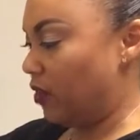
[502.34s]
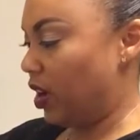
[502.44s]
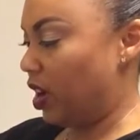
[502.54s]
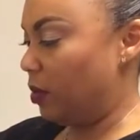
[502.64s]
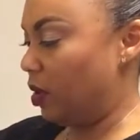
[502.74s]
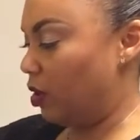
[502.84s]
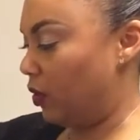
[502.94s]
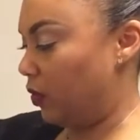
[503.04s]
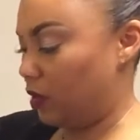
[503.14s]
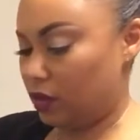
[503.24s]
Very
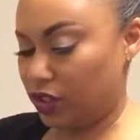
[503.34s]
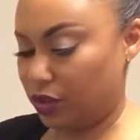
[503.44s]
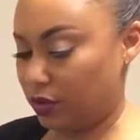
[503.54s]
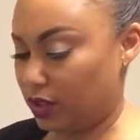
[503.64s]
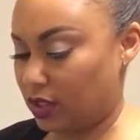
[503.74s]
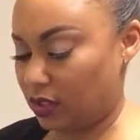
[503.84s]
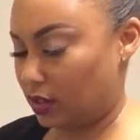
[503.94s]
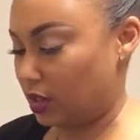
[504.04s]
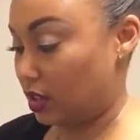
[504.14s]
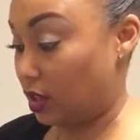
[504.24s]
beautiful.
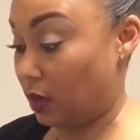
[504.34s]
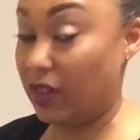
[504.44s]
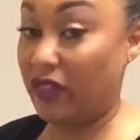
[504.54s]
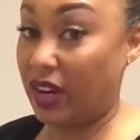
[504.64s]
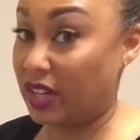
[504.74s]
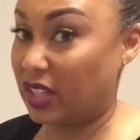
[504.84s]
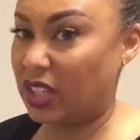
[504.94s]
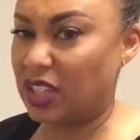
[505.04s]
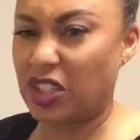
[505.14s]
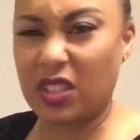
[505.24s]
It's going to be very delicious.